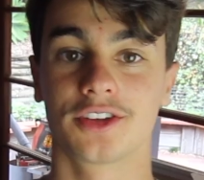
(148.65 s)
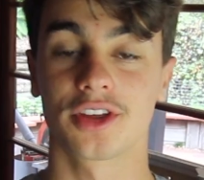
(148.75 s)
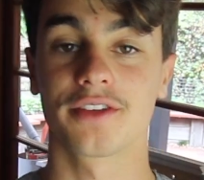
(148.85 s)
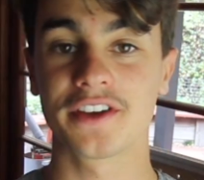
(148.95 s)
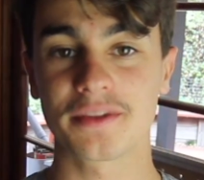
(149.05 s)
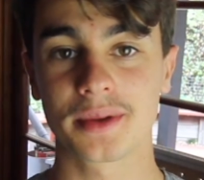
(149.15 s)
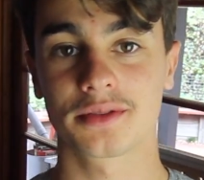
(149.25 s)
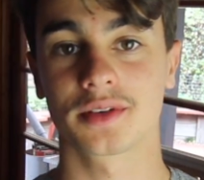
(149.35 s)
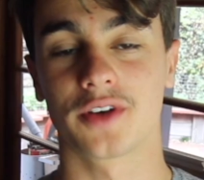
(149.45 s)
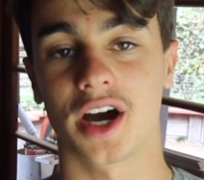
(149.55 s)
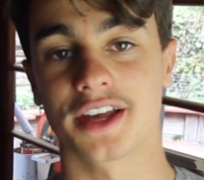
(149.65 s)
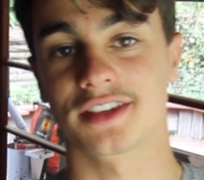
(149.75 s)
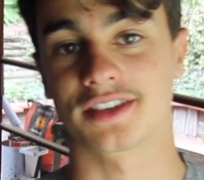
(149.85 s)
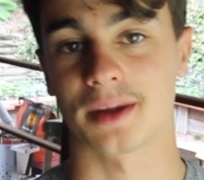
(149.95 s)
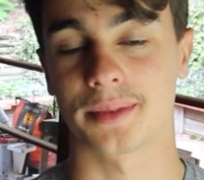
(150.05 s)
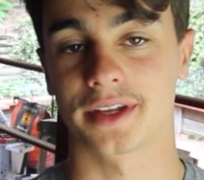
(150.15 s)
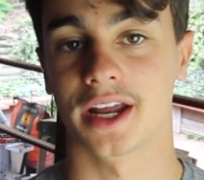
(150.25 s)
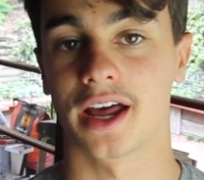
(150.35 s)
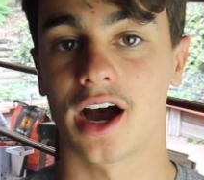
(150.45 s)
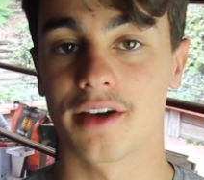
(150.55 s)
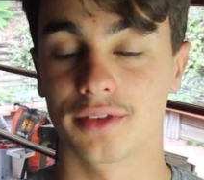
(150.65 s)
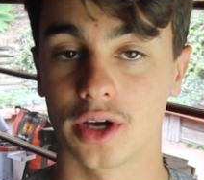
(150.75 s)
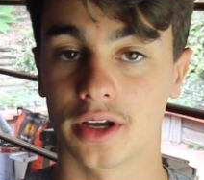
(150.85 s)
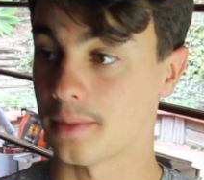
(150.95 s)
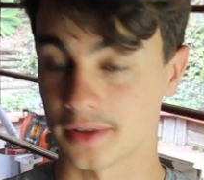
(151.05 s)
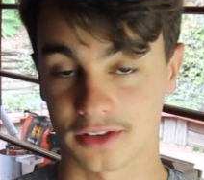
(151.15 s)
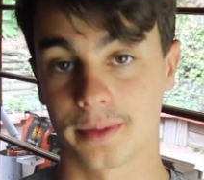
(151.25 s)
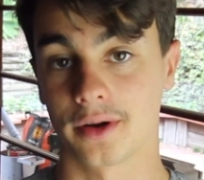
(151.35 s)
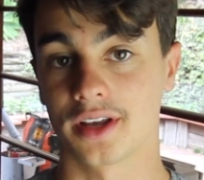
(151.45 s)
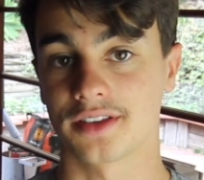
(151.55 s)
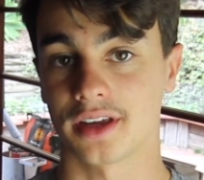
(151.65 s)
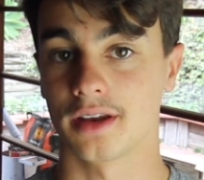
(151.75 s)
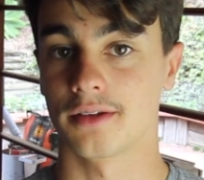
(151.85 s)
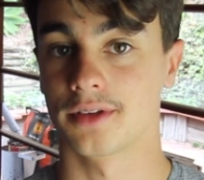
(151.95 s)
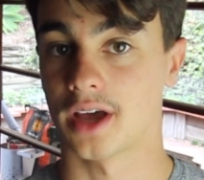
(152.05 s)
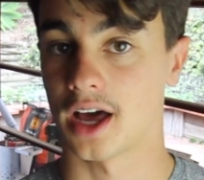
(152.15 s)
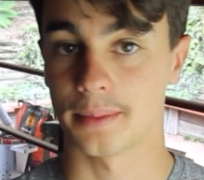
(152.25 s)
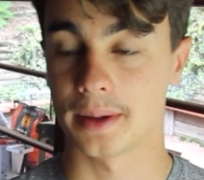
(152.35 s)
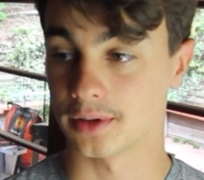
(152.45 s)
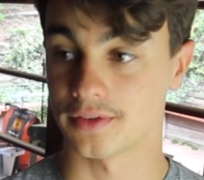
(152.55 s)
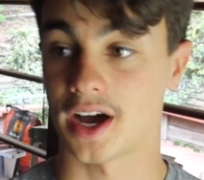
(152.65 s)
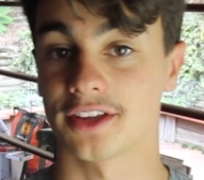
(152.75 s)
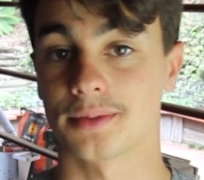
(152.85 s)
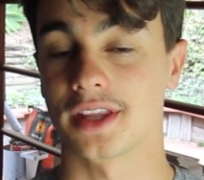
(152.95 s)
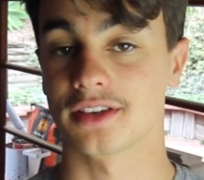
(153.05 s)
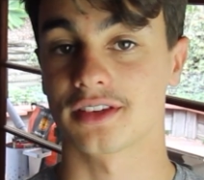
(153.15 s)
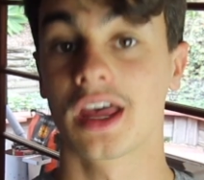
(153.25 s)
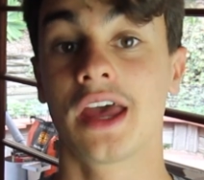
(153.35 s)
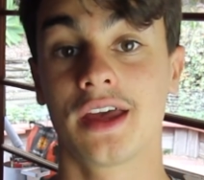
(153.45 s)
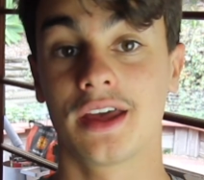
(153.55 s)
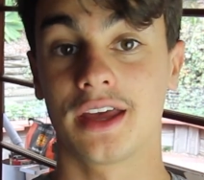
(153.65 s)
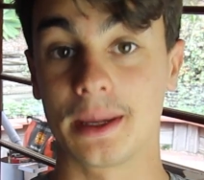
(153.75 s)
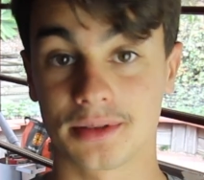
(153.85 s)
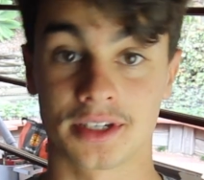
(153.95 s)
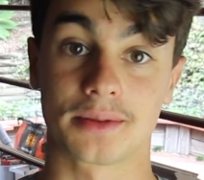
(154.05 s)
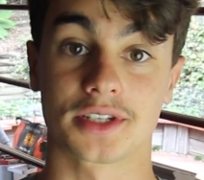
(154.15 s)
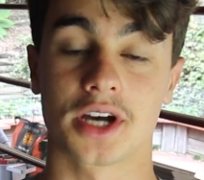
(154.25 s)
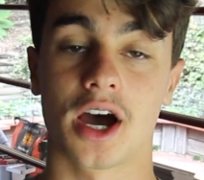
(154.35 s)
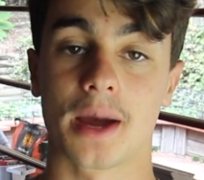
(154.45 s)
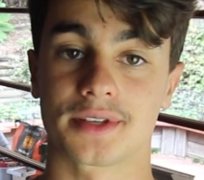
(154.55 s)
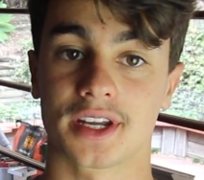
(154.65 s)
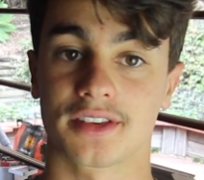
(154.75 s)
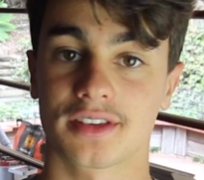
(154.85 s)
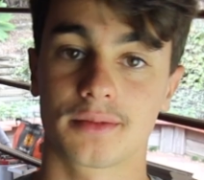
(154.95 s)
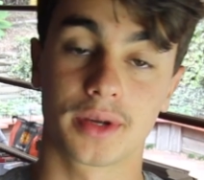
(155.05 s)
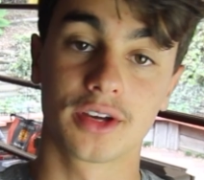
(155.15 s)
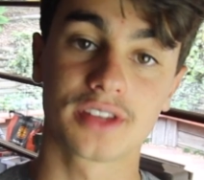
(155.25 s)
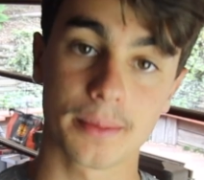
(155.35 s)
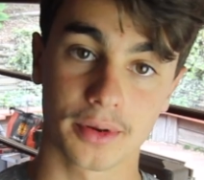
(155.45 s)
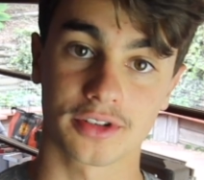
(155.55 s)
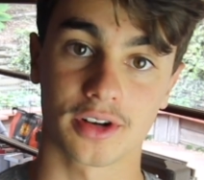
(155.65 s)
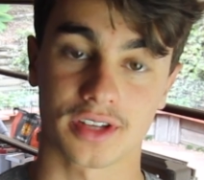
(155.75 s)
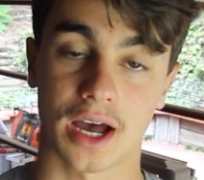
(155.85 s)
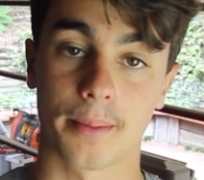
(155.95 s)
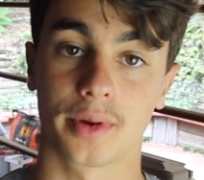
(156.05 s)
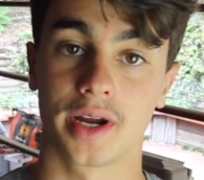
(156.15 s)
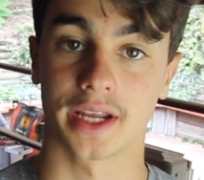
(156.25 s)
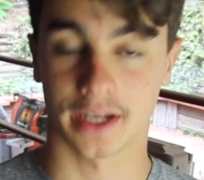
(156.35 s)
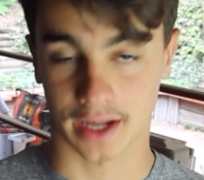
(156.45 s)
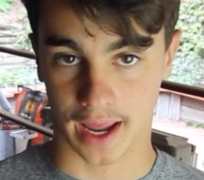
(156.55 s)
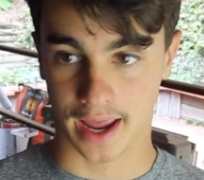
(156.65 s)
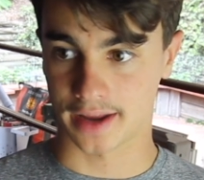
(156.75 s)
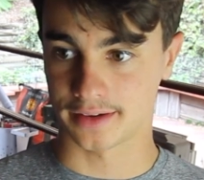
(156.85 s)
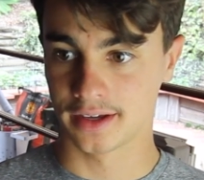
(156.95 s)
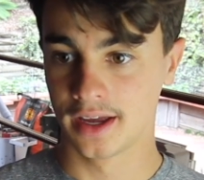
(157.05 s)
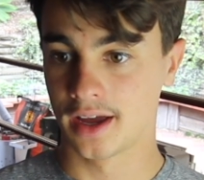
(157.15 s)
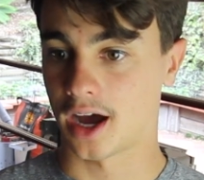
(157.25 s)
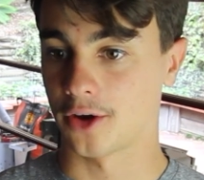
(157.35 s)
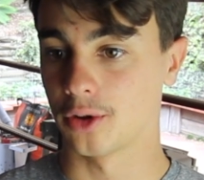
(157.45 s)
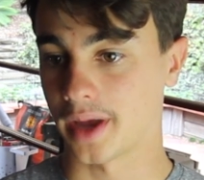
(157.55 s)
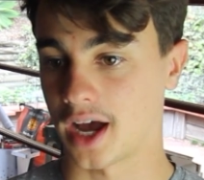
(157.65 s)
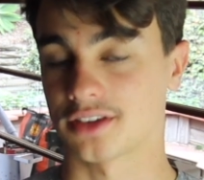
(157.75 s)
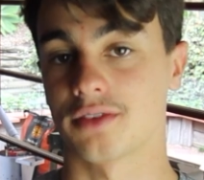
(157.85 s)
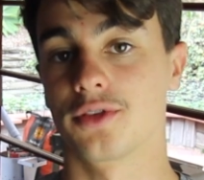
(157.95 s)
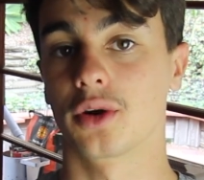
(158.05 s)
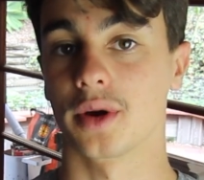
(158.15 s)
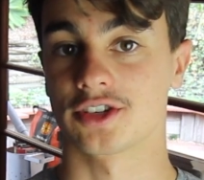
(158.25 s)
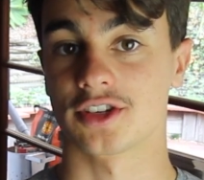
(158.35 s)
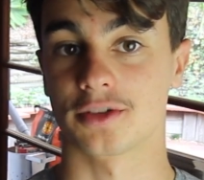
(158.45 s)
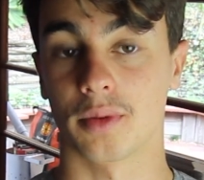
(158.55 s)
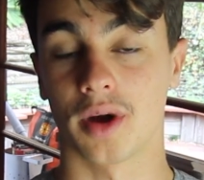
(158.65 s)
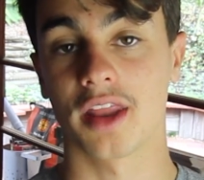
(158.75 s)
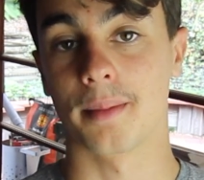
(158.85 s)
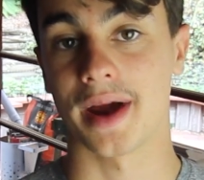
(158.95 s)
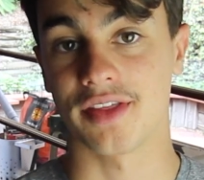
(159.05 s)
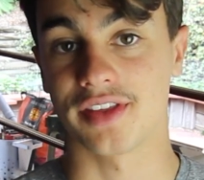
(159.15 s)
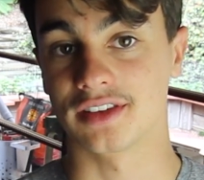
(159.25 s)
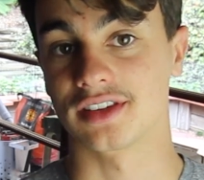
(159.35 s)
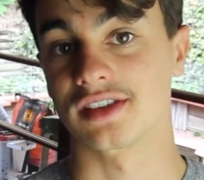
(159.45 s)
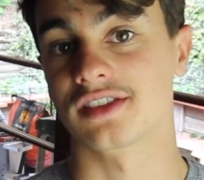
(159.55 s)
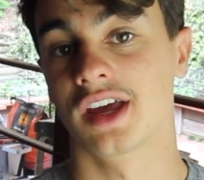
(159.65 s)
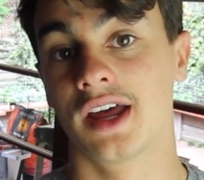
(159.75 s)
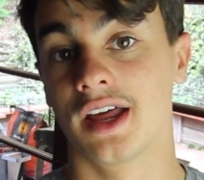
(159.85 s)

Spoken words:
So the fifth piece of advice is something that I've learned from experience, and other people have asked me this heaps and heaps of times, and it's because their Bristlenose aren't breeding, and I normally ask a few questions, but one of the main things is